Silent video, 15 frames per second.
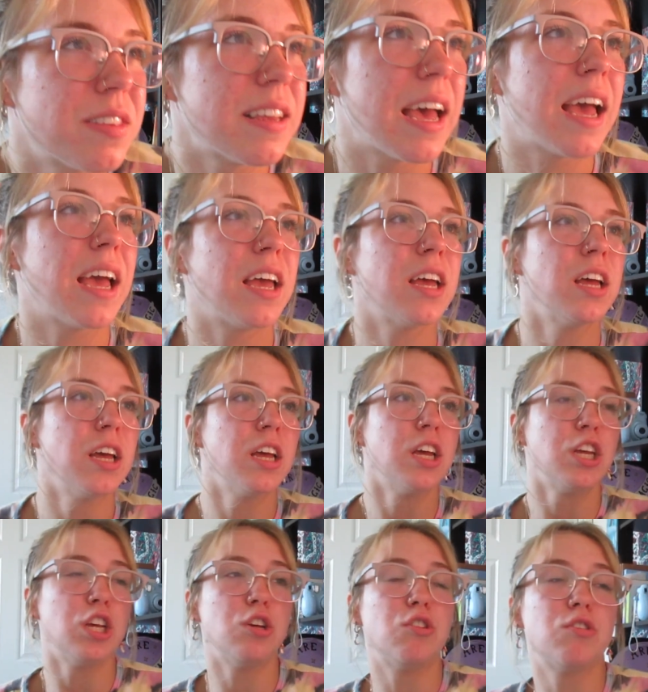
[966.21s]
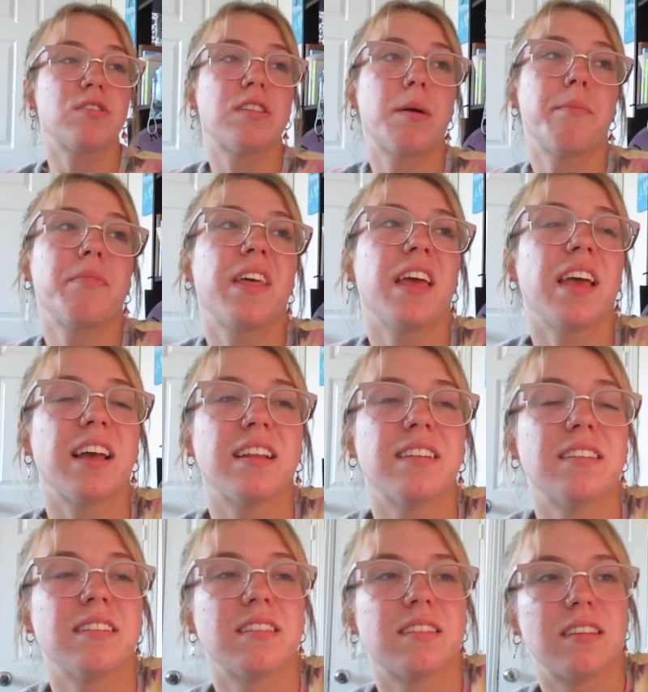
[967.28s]
Say you do something
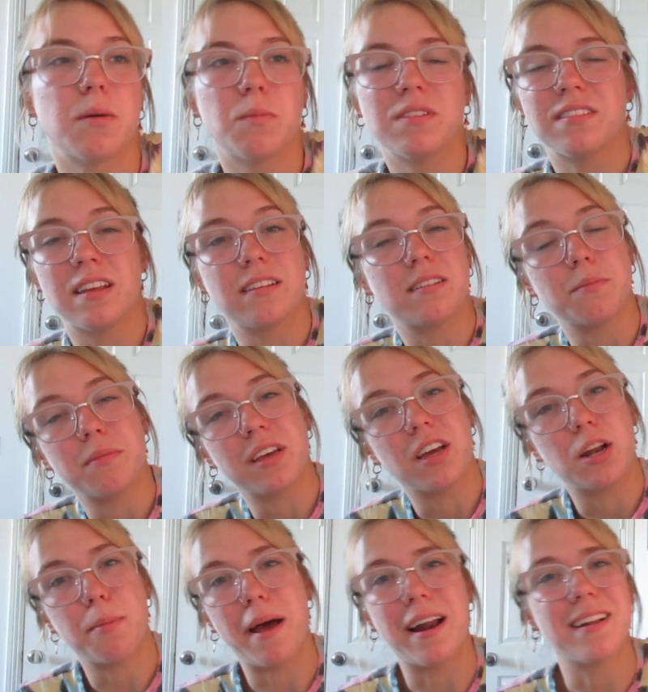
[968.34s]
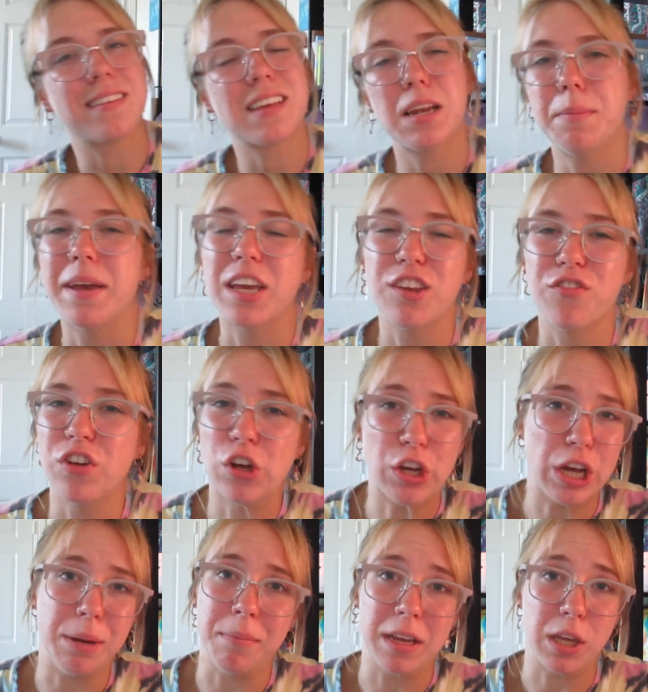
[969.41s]
and someone says something good about it, it's gonna make you feel
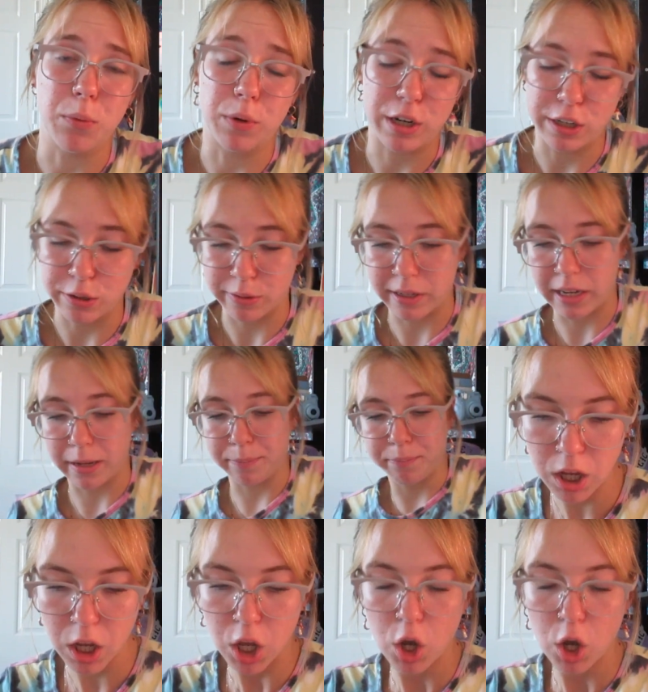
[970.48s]
good, make you want to do it again.